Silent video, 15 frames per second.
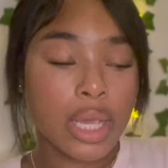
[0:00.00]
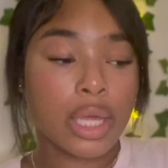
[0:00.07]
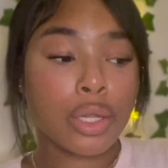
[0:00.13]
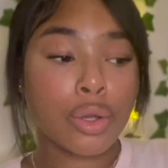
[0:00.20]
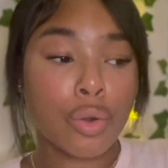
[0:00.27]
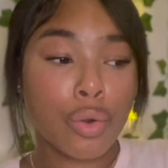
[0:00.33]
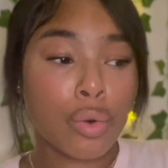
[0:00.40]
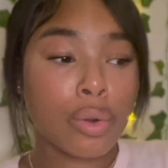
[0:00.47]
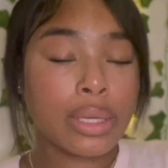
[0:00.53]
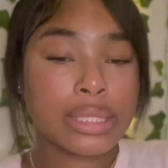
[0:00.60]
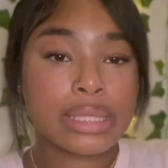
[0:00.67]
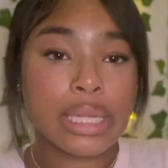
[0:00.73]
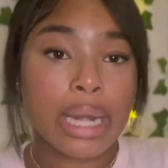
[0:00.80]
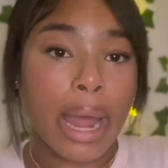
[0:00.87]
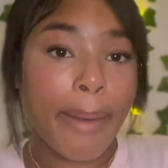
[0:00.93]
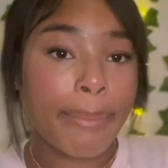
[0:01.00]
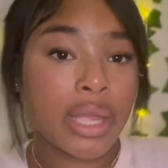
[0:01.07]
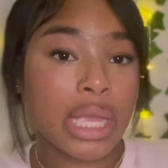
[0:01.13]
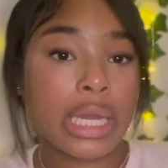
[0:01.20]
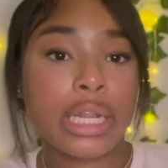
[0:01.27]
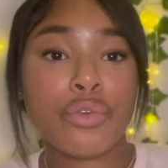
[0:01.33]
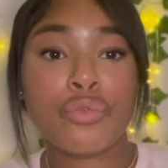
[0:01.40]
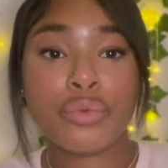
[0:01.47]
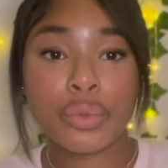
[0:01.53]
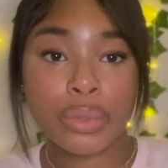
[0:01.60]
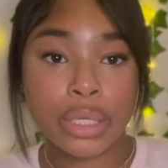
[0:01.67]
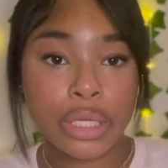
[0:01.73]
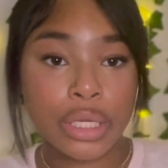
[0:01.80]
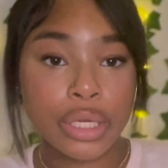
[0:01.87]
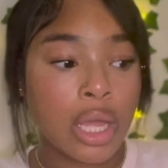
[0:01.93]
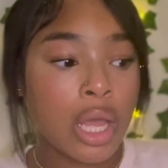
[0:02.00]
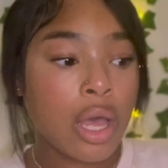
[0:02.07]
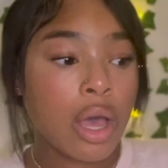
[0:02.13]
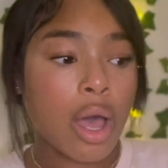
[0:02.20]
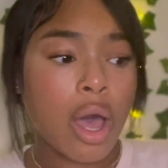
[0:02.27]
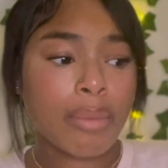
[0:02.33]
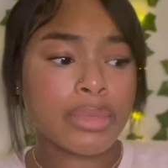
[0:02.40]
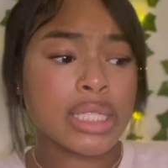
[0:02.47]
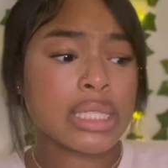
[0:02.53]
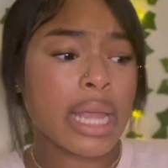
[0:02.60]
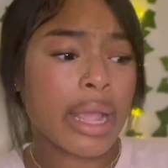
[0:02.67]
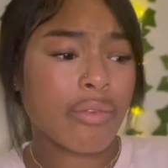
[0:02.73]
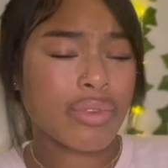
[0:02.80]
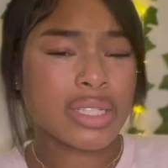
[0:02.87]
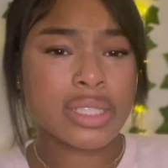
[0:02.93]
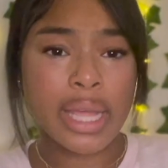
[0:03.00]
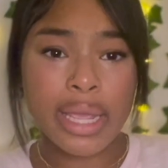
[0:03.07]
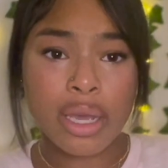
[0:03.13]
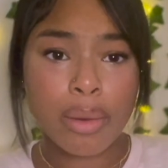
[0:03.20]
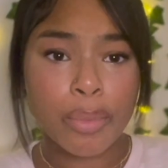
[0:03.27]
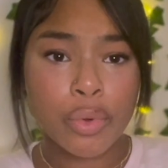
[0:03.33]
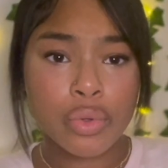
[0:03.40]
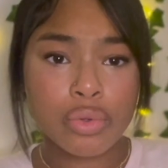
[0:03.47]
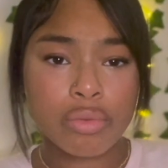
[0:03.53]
and the goal is to not put any food in here um just like recyclable